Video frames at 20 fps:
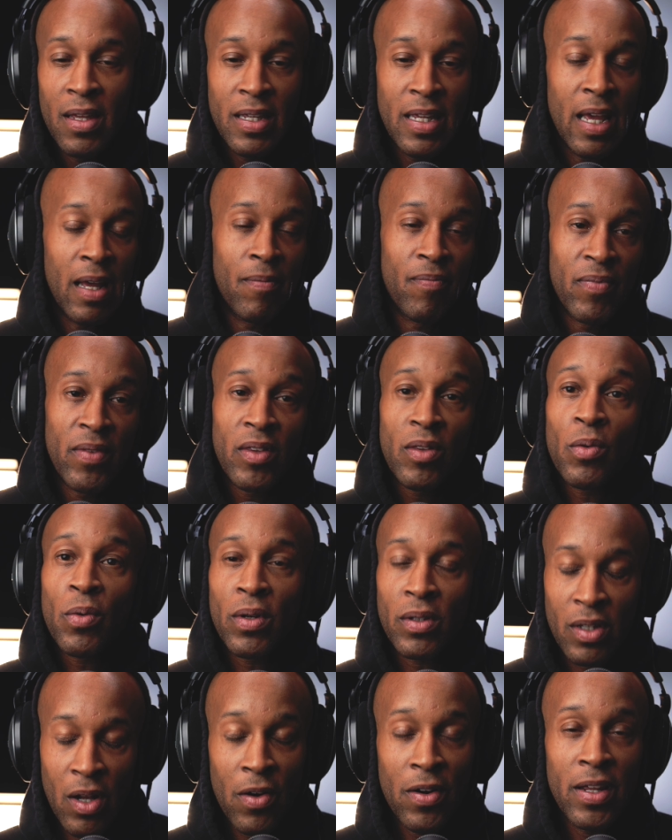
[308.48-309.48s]
Yeah,
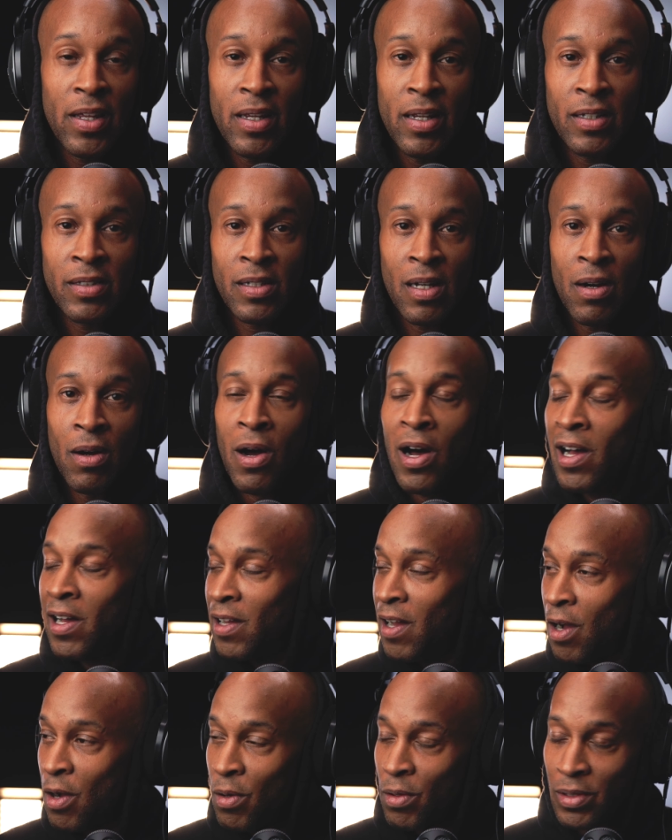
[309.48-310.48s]
30 years
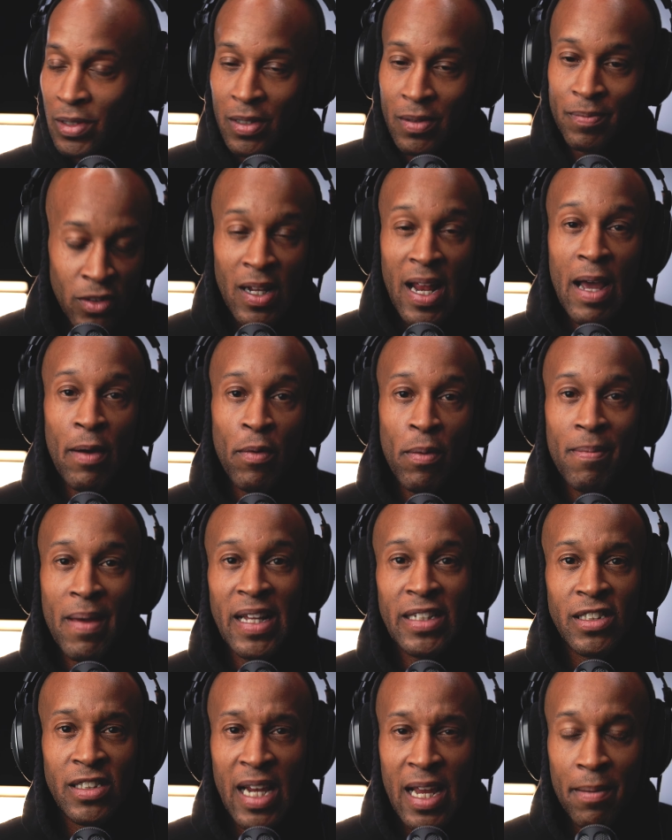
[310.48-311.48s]
older. So that would
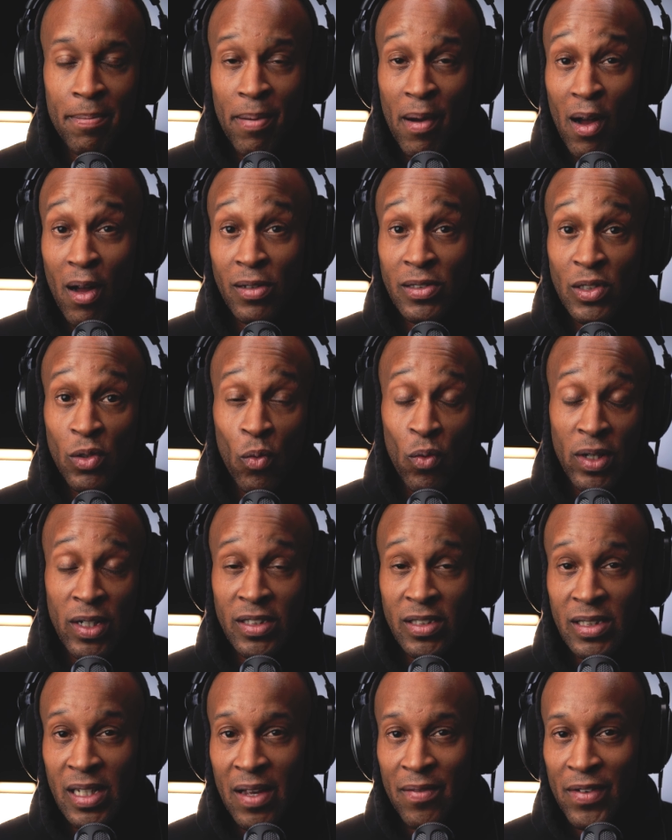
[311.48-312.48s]
make Jake Paul
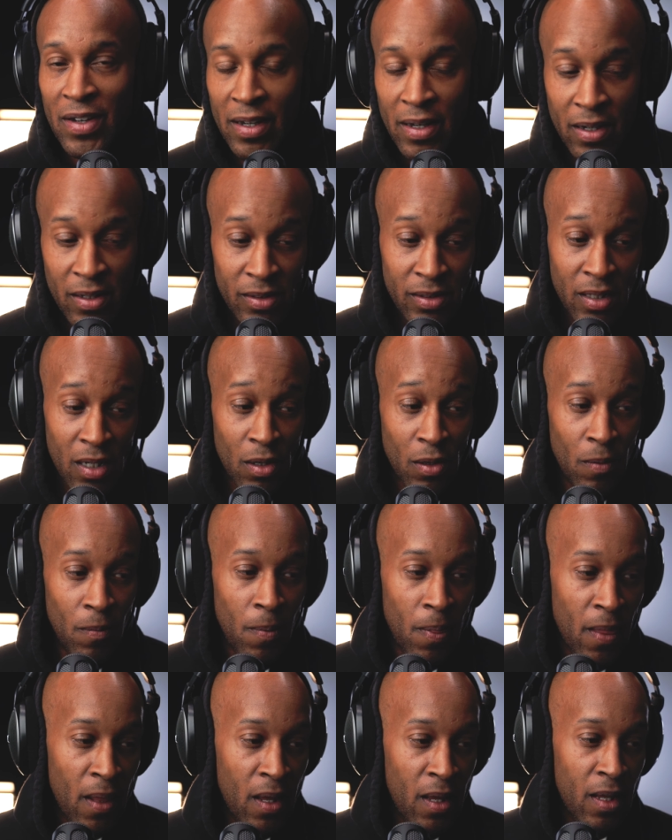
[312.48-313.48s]
27 years old.
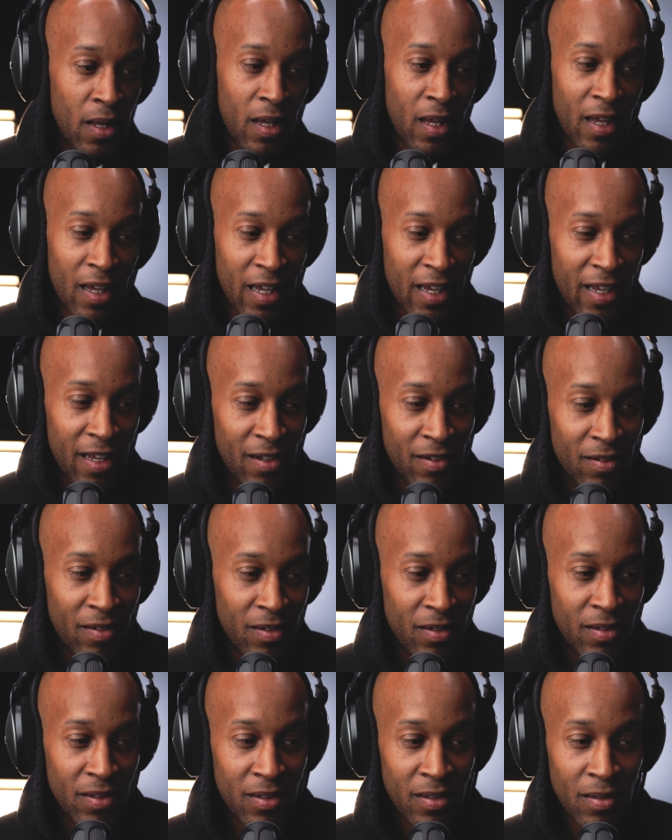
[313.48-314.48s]

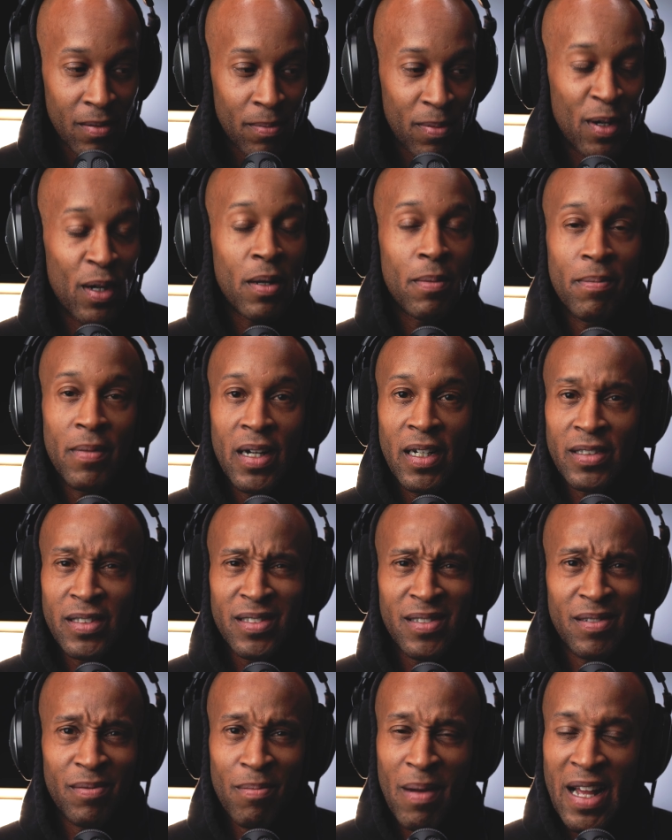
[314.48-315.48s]
And pretty
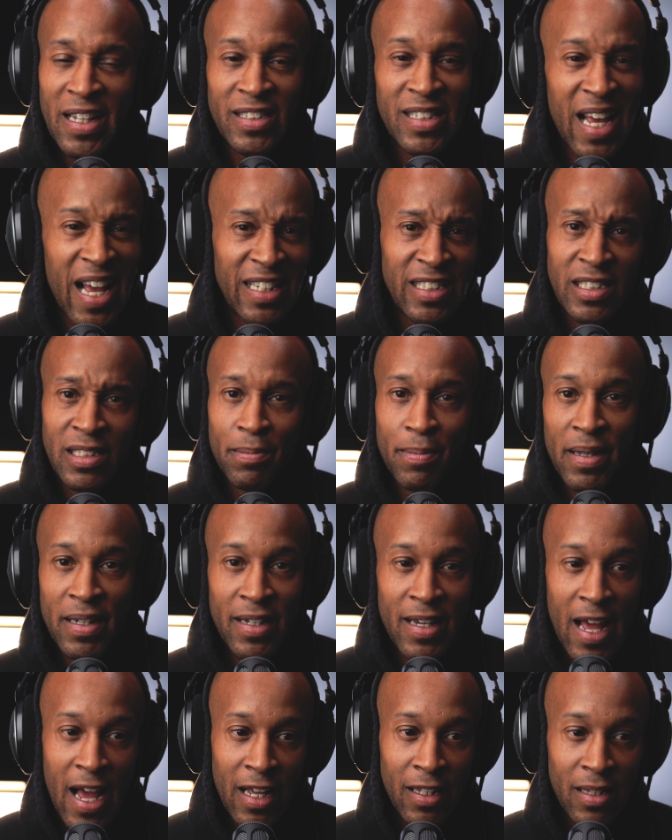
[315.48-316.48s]
much Mike Tyson's
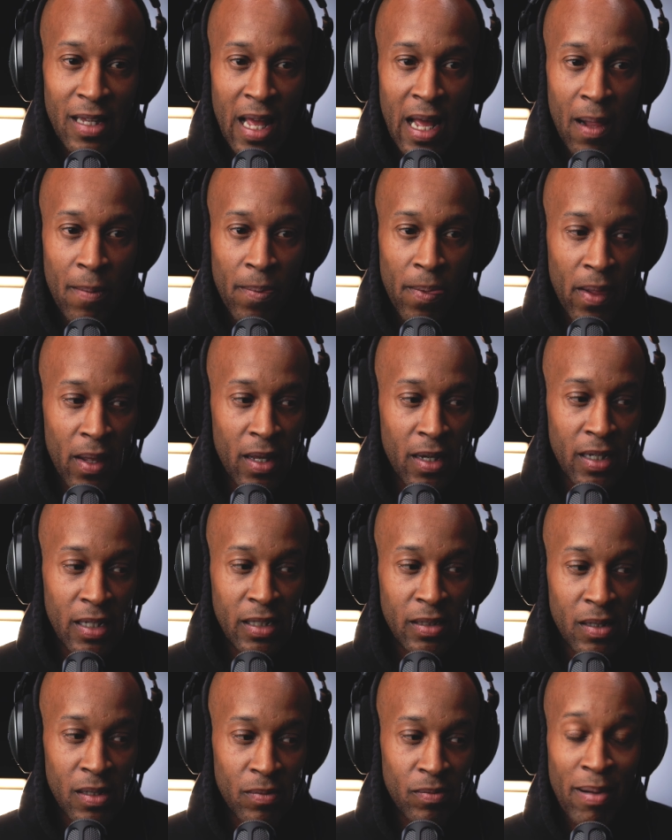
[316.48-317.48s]
been knocked out and
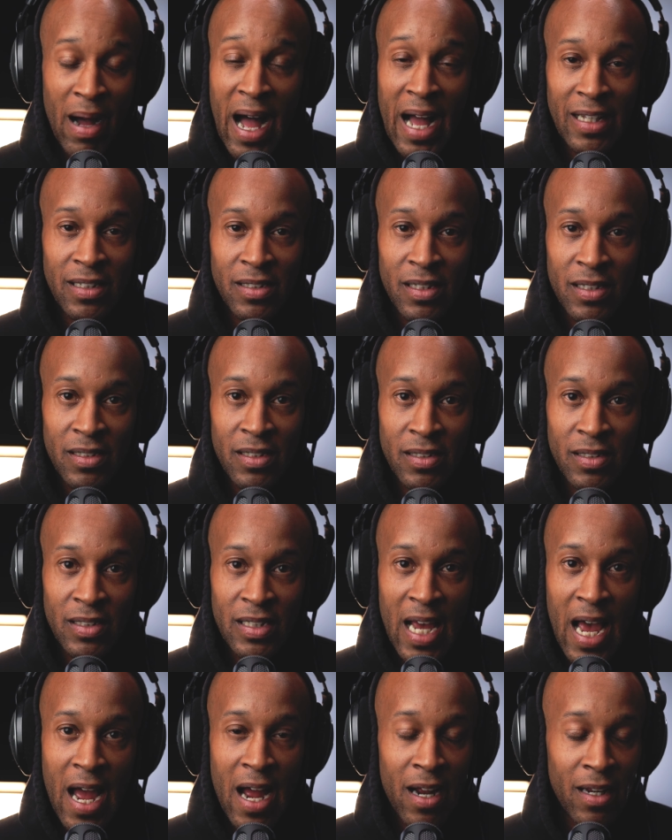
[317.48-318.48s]
he's boxed his
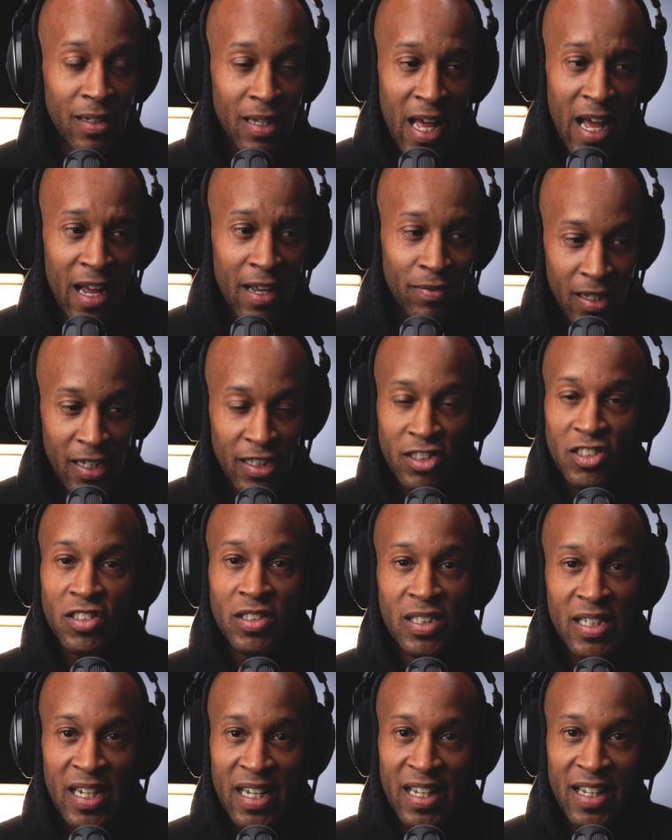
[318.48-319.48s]
entire life. His
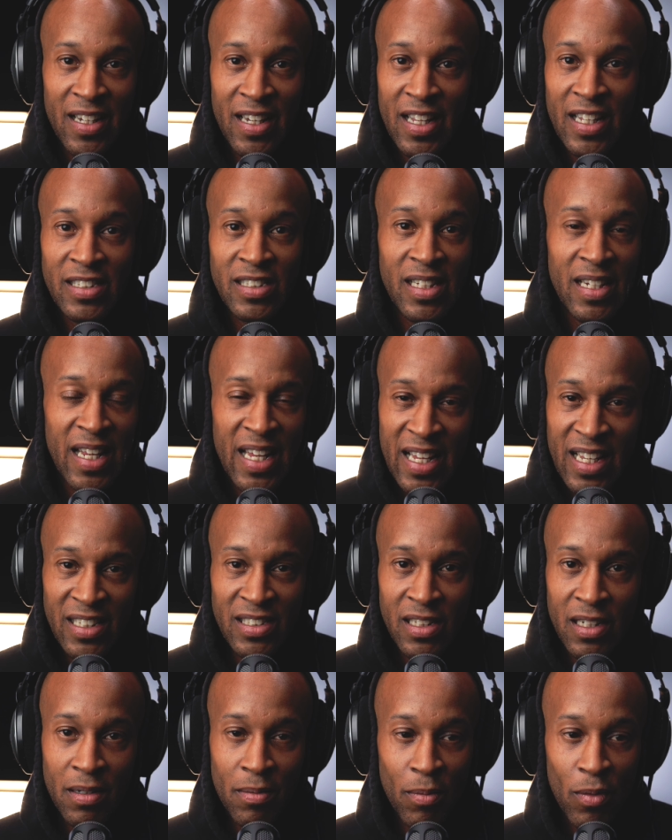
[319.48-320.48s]
chin isn't
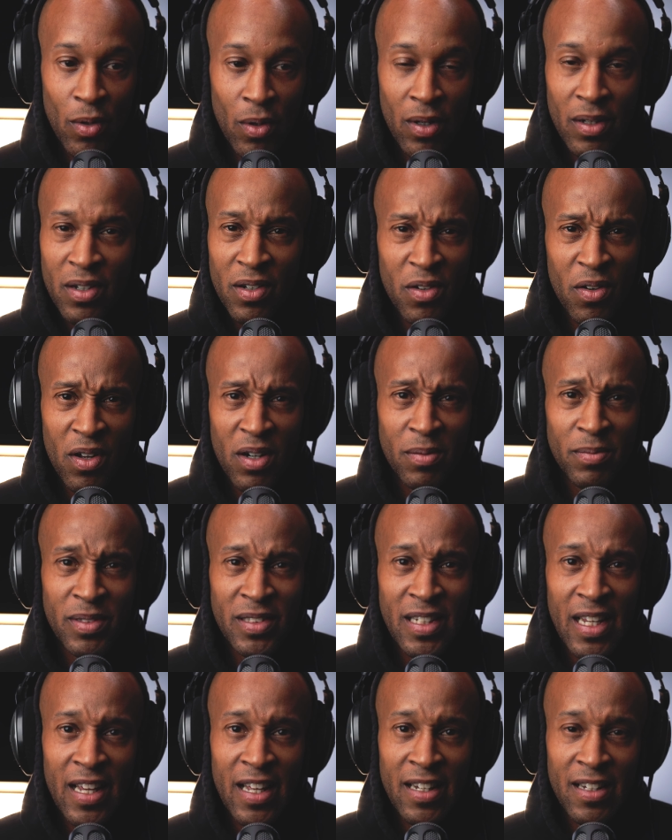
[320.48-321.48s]
his anymore. You know what I'm
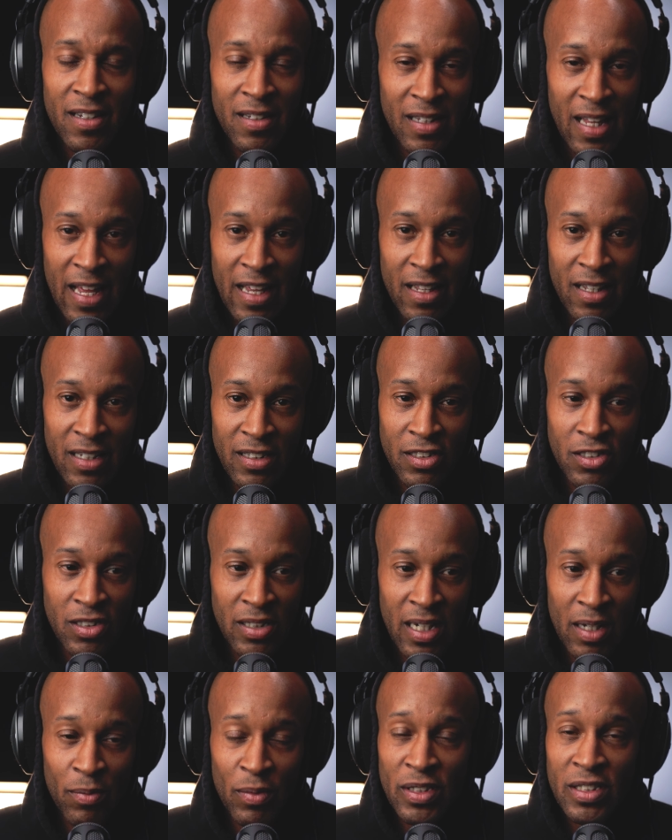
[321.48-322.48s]
saying? Like, his
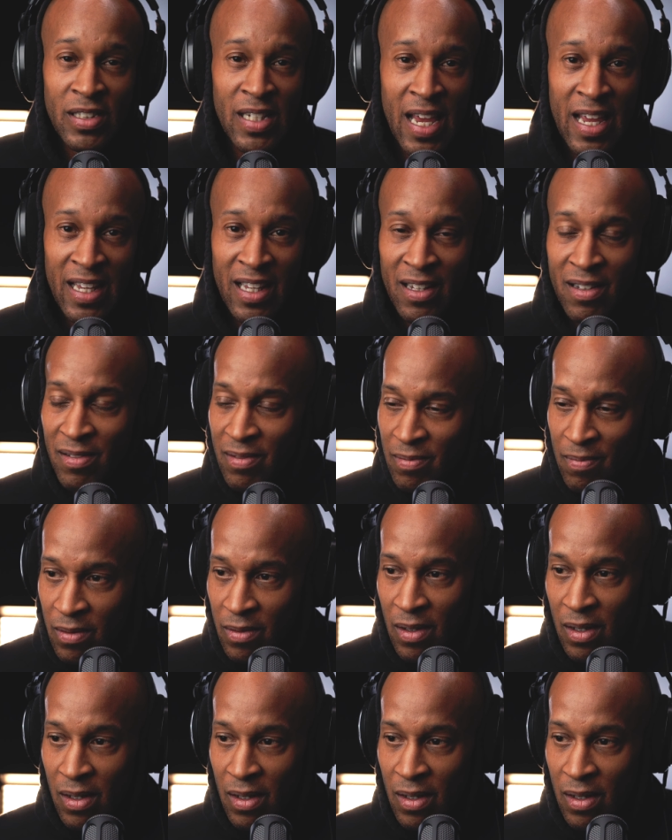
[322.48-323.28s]
chin was taken